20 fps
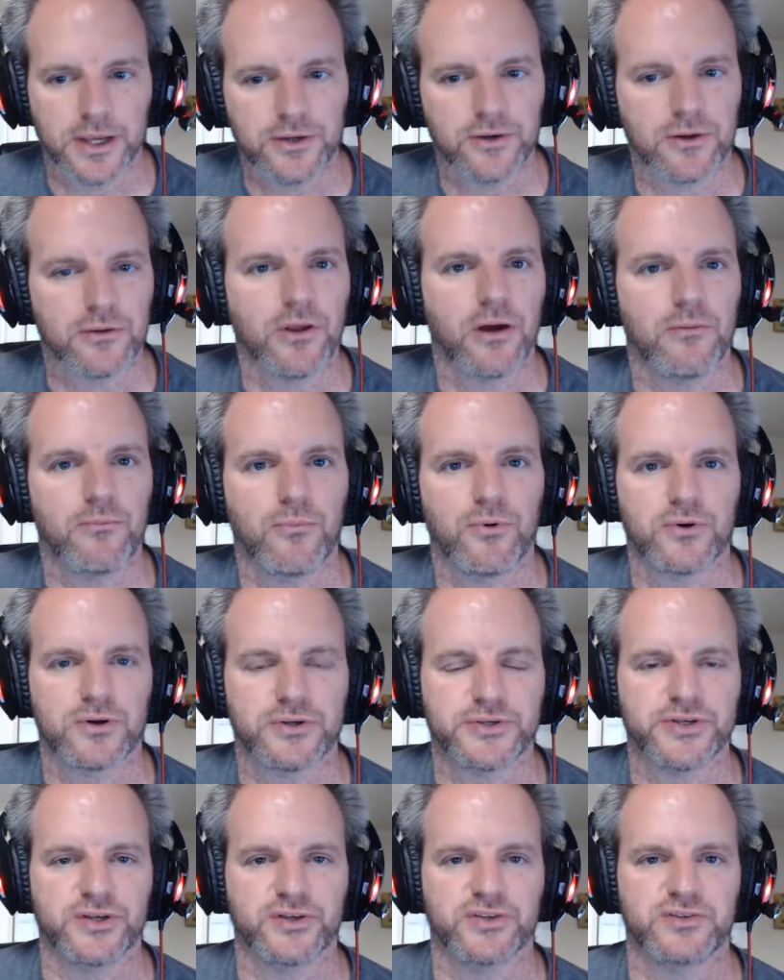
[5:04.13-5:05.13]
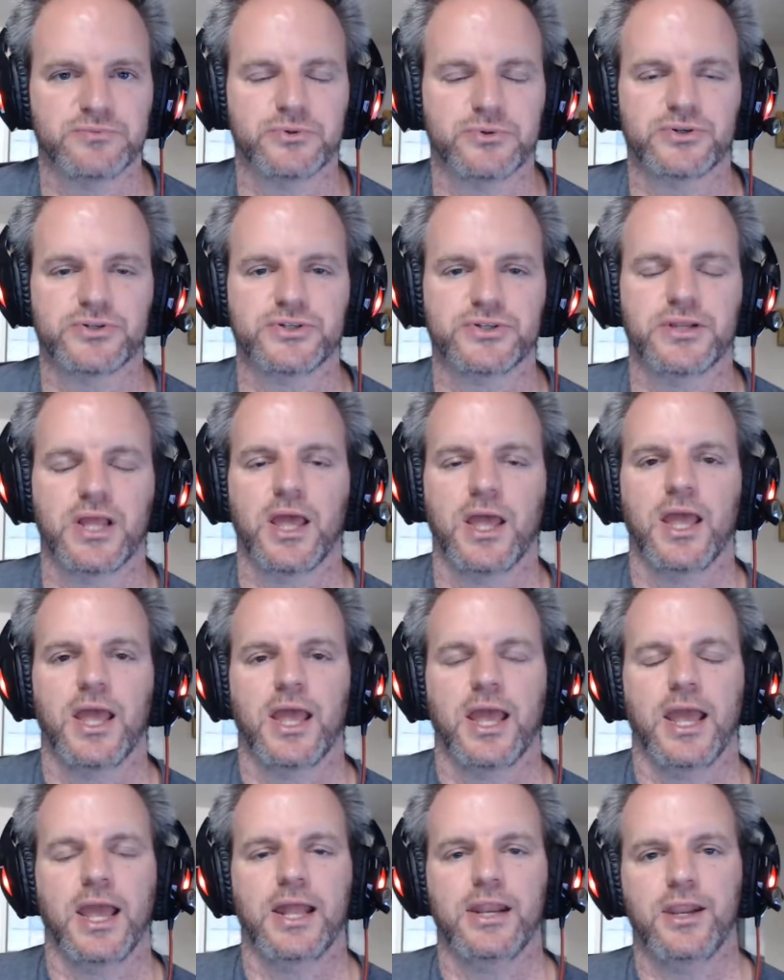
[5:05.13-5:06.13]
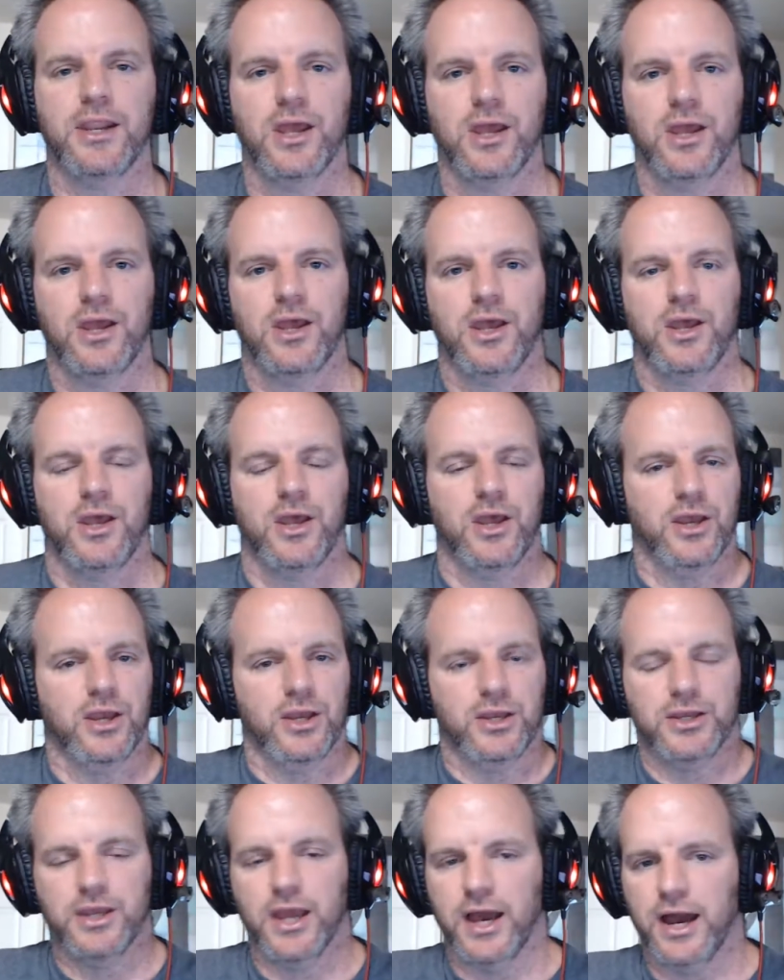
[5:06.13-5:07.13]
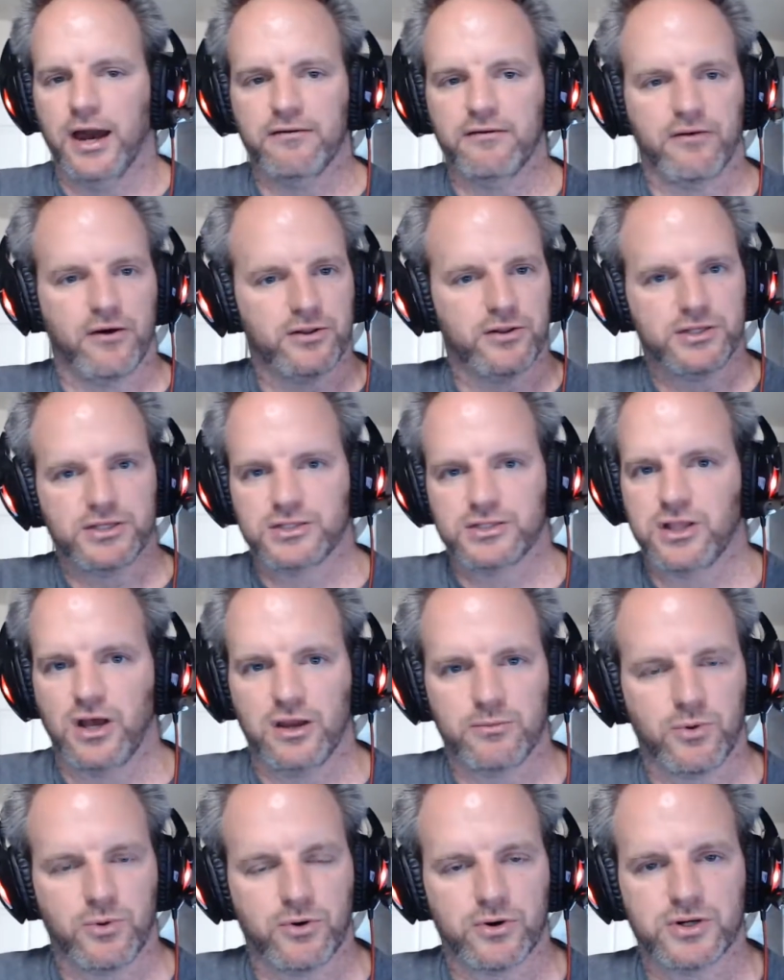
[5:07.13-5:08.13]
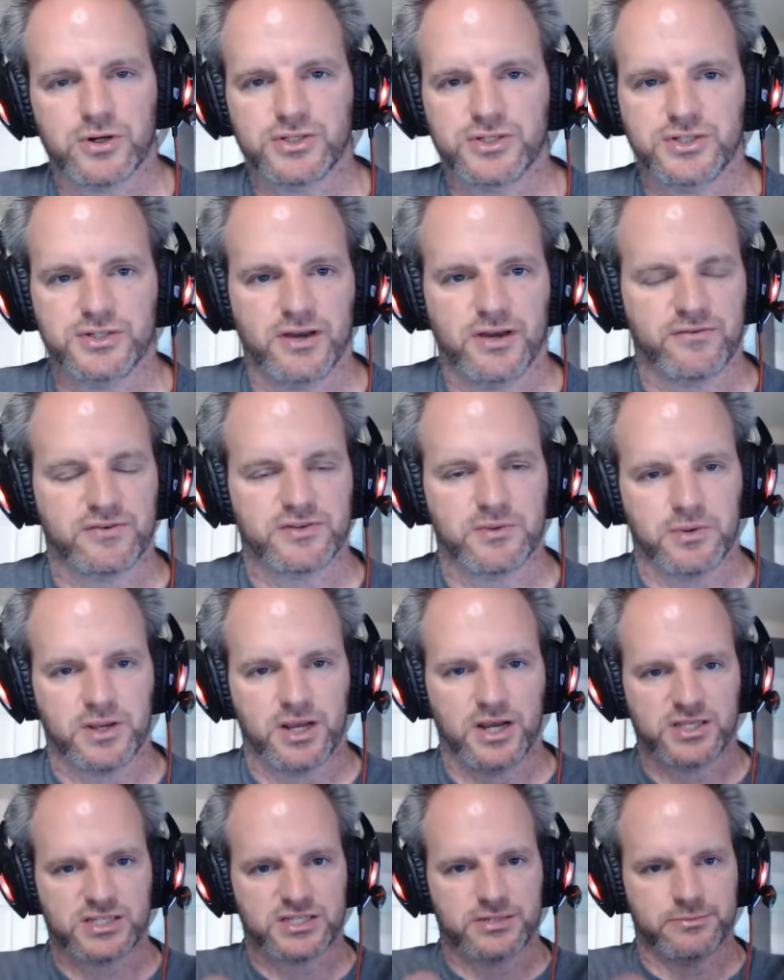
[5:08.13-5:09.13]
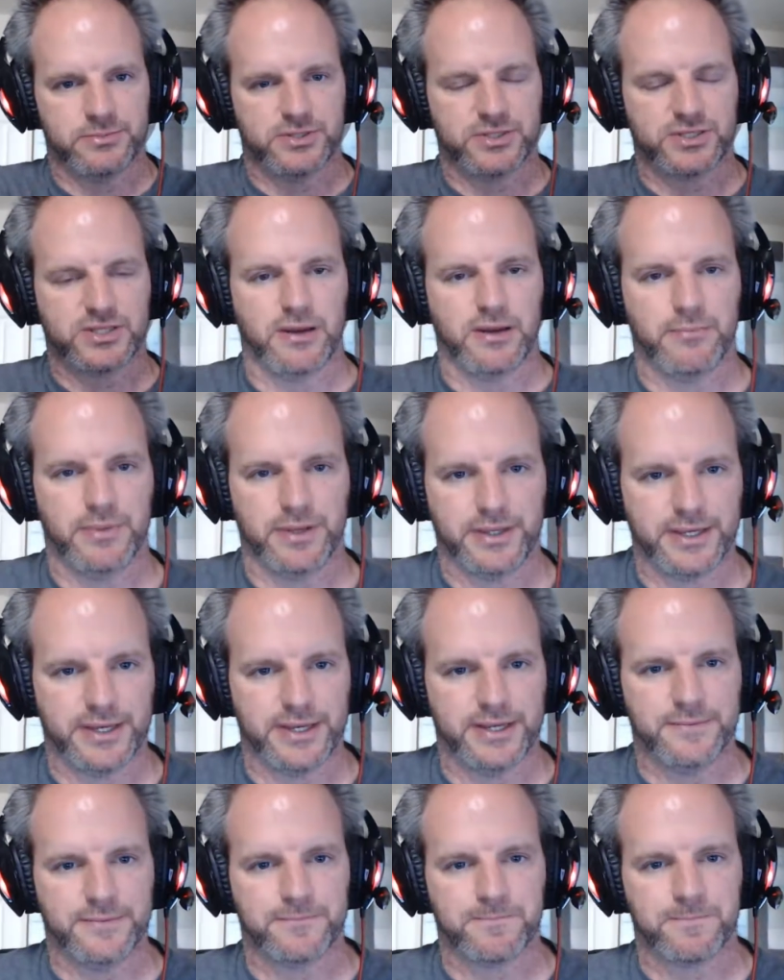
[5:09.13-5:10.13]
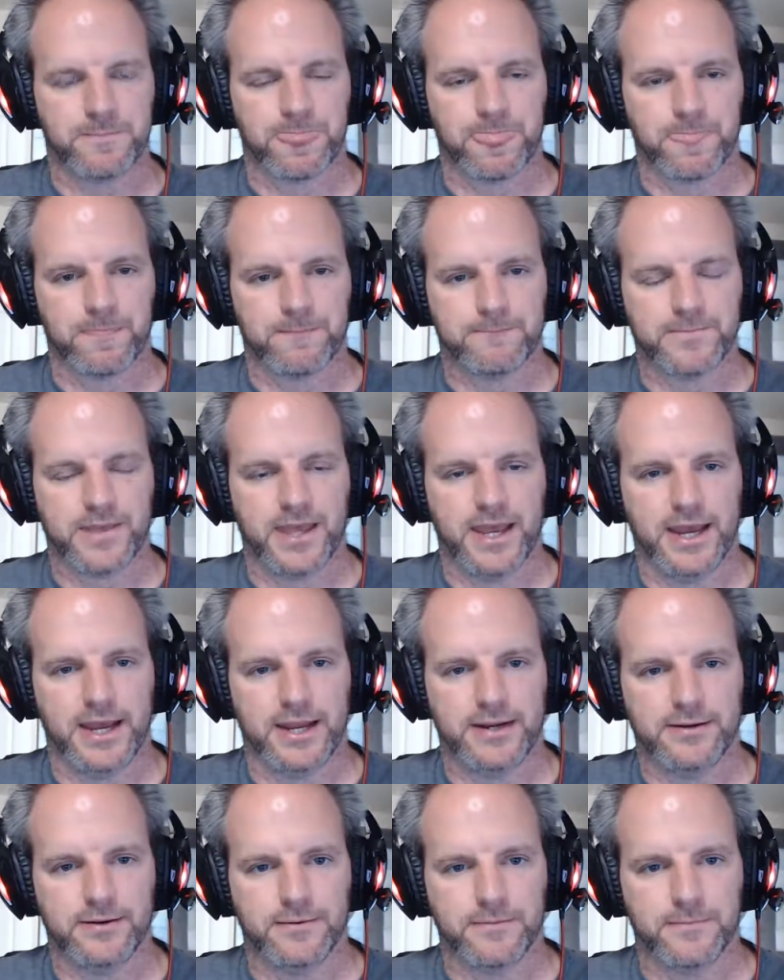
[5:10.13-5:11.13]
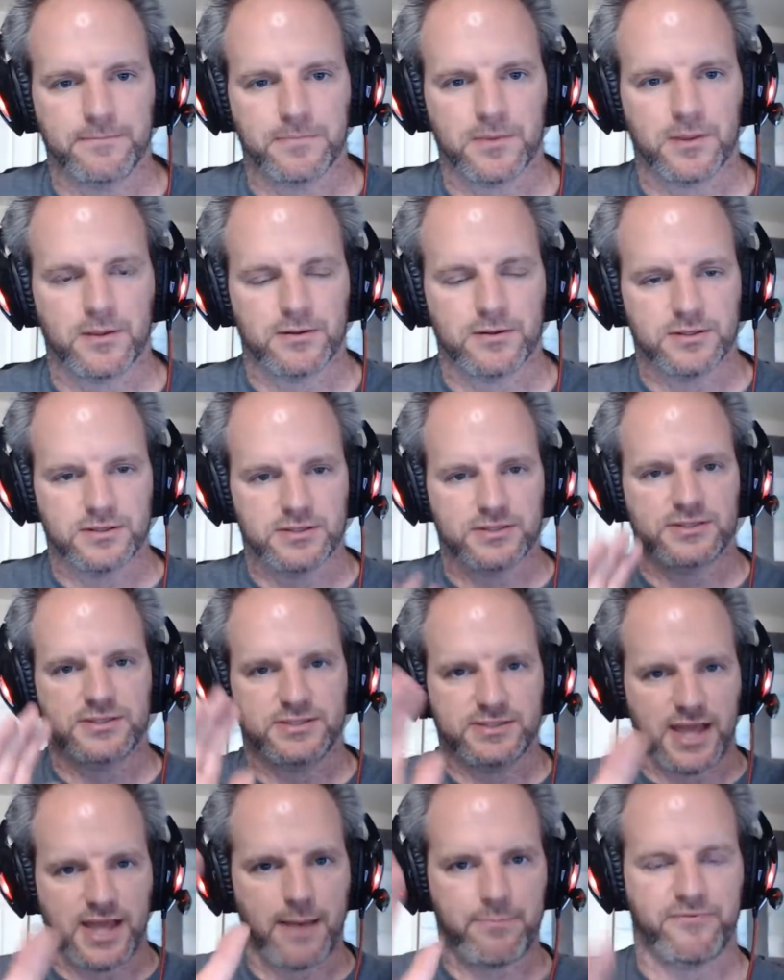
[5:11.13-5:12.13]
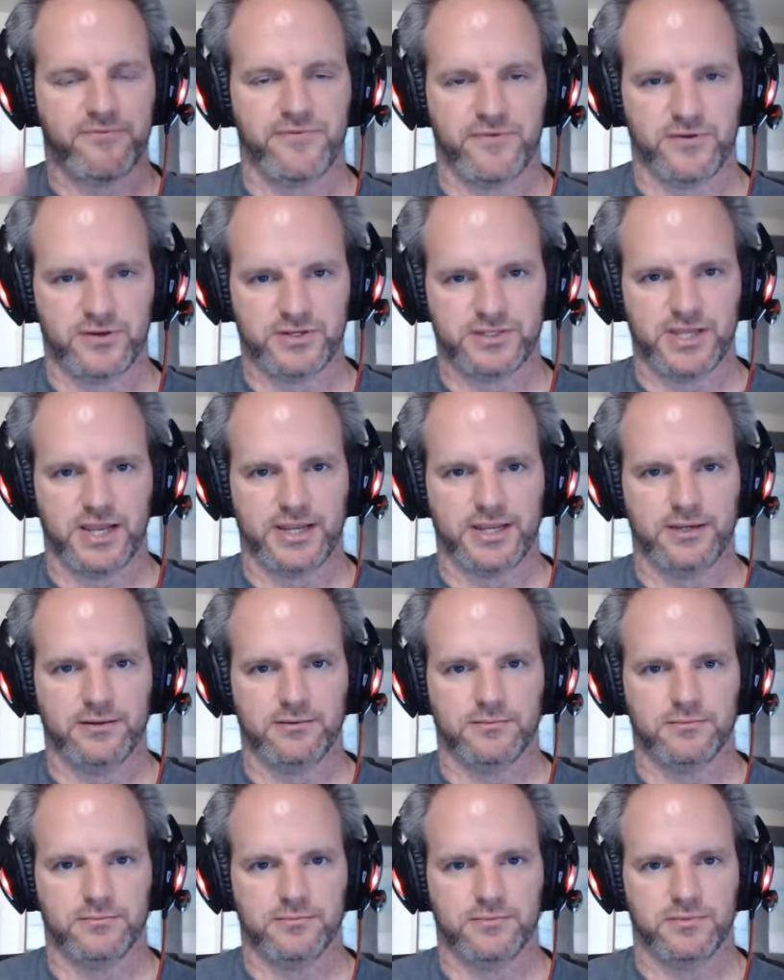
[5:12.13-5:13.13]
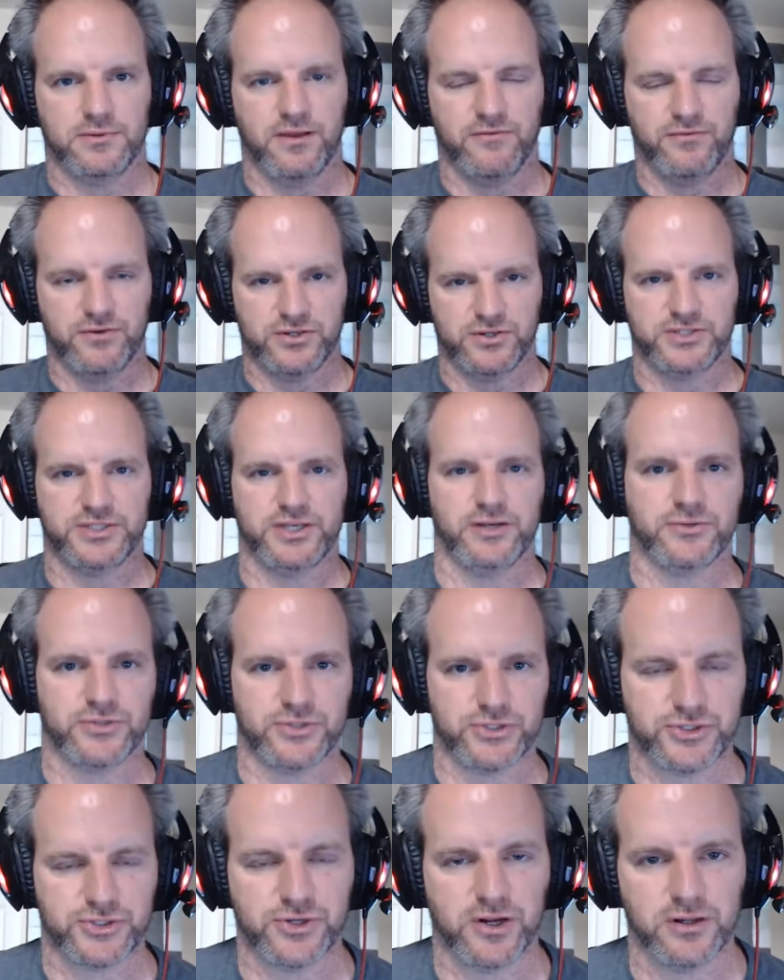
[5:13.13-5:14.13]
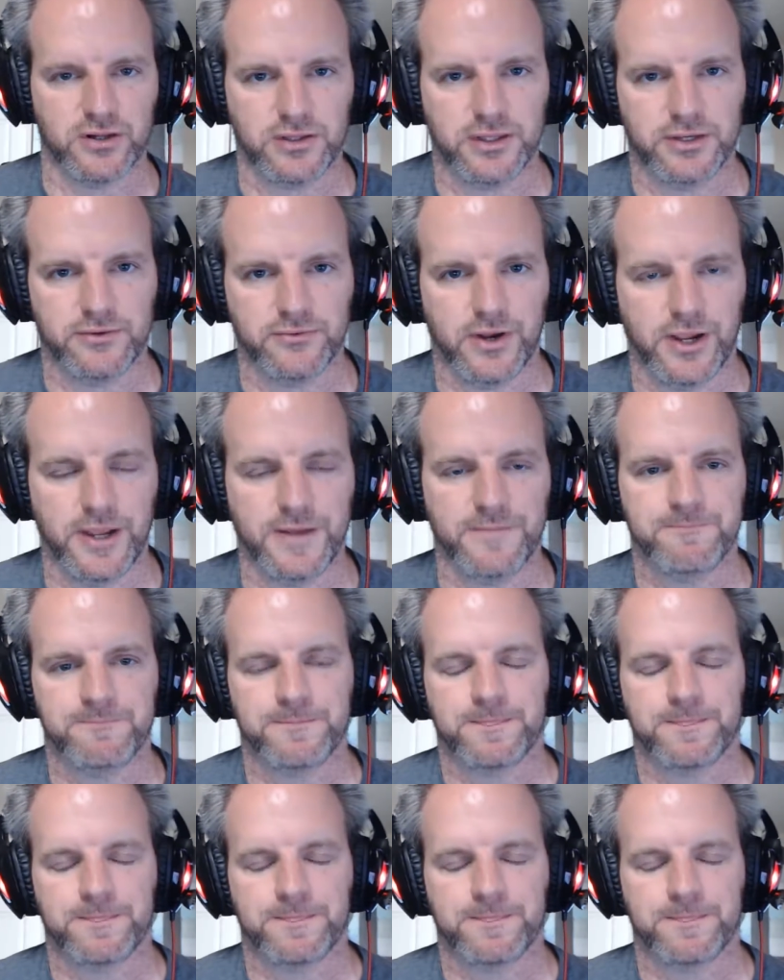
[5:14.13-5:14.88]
a lawnmower salesperson, and you have all these lawnmowers. You have some customers coming in, and stop for a second if your sales are struggling, right?